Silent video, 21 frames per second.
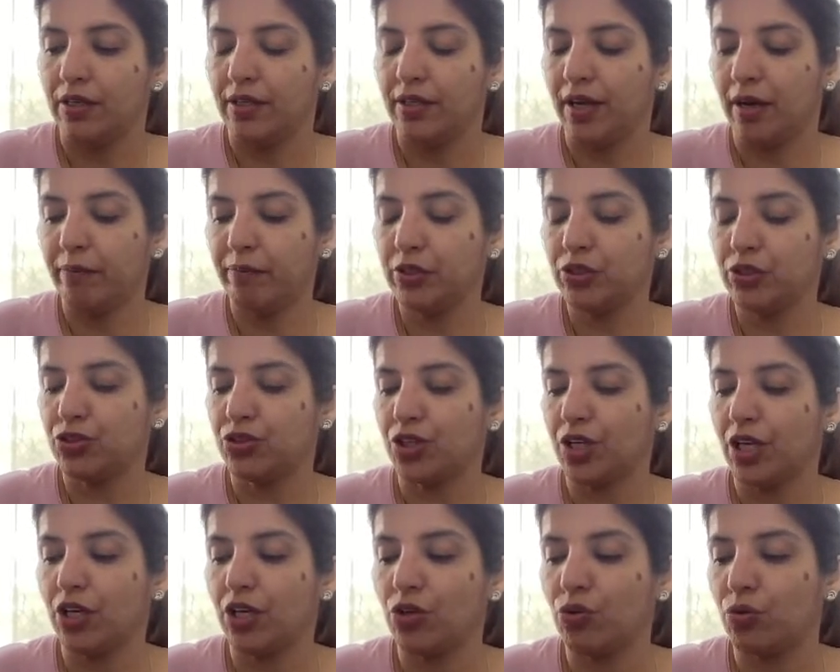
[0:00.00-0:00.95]
Number
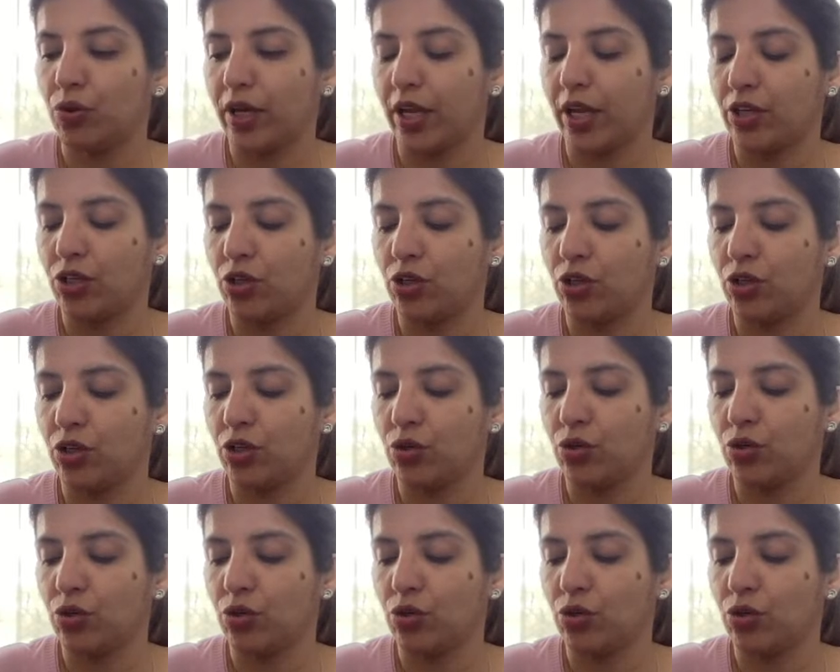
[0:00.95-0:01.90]
3, you can
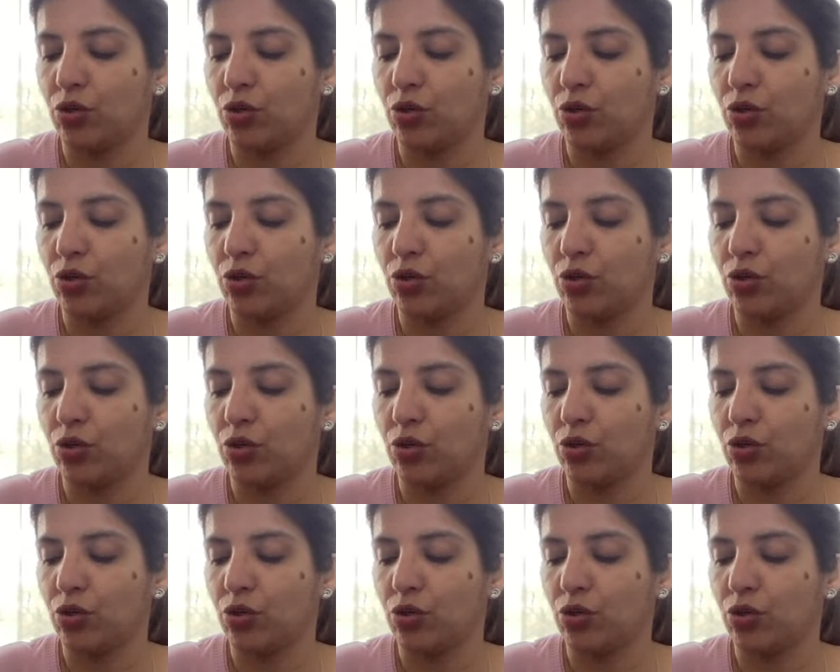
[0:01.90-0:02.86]
use
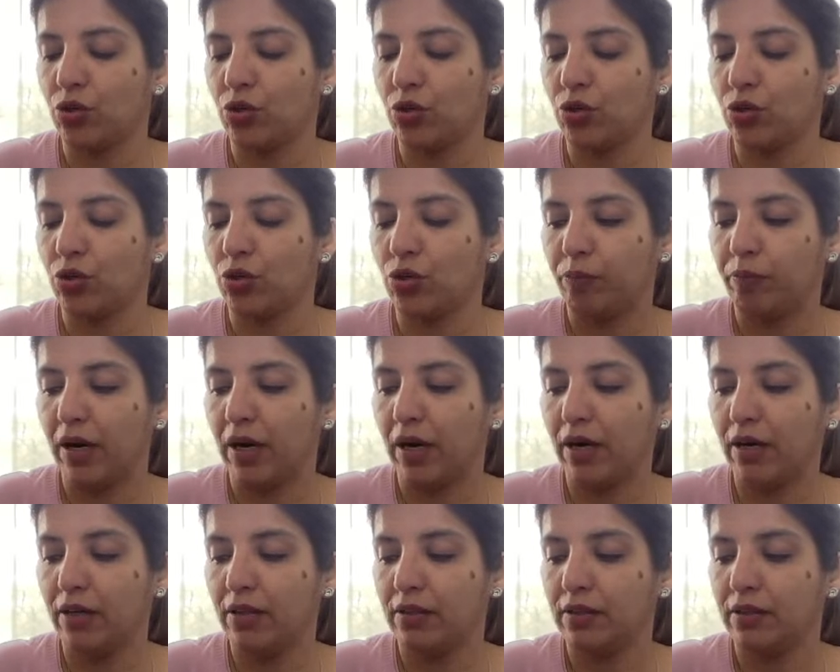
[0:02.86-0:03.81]
methyl
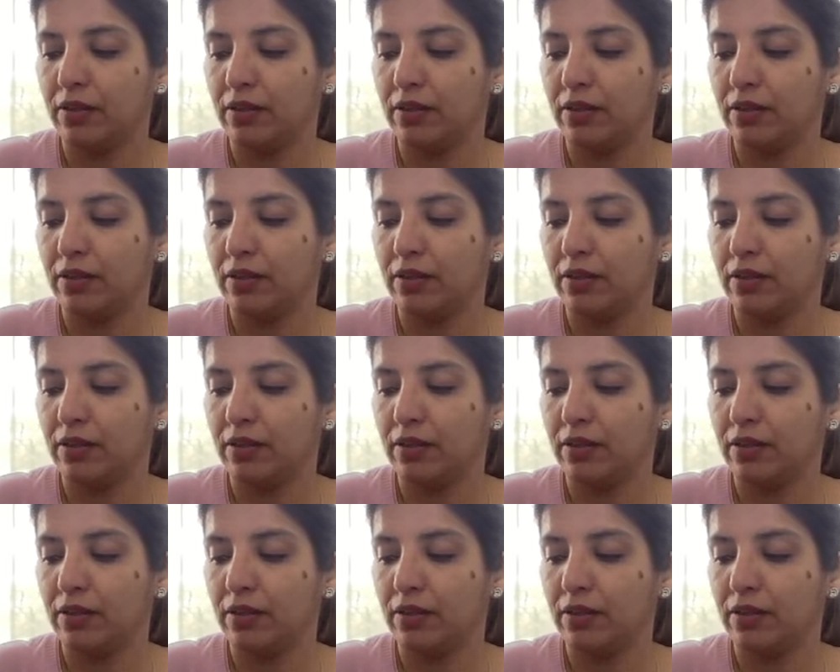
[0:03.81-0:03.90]
dopa.